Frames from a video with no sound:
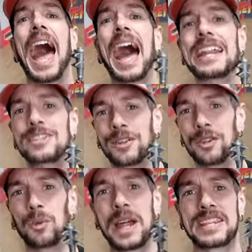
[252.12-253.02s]
and on
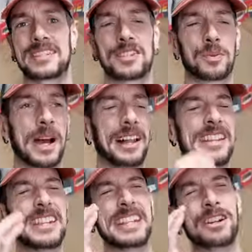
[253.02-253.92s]
the waist as well.
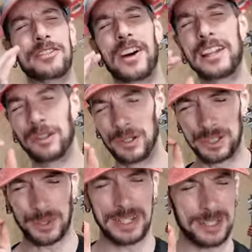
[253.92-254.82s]
In the year of our Lord,
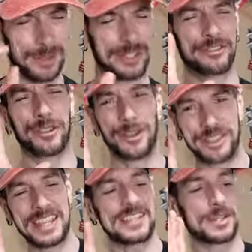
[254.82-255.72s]
twenty twenty-four,
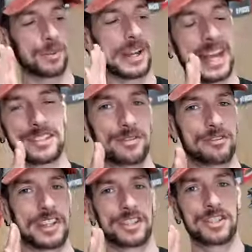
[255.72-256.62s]
this is what action
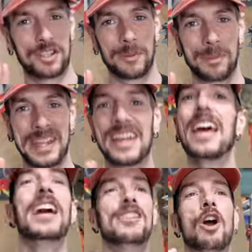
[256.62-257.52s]
figures should be.
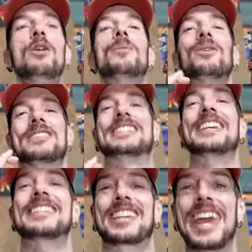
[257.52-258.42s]
No more
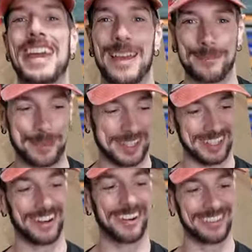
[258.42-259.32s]
disc hips,
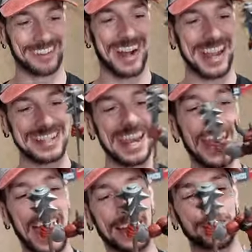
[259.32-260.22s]
all right?
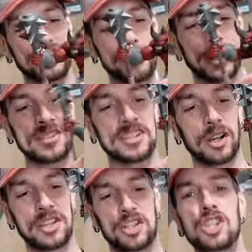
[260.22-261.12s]
And also, because he's
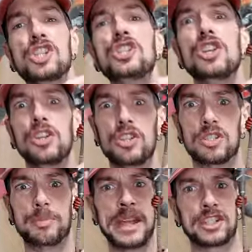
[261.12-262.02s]
got this
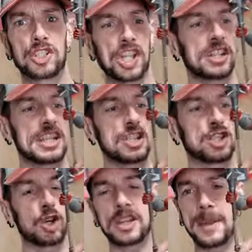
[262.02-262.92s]
huge, big, chunky,
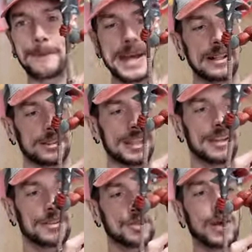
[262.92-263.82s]
chonky belt
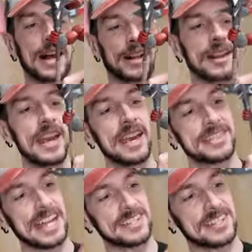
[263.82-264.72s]
here as well,
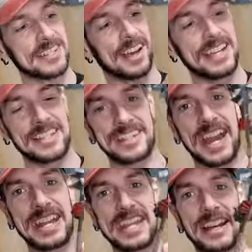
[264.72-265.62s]
that disguises
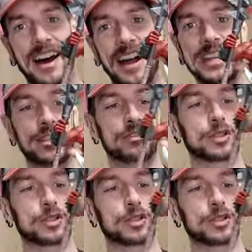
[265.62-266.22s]
any kind of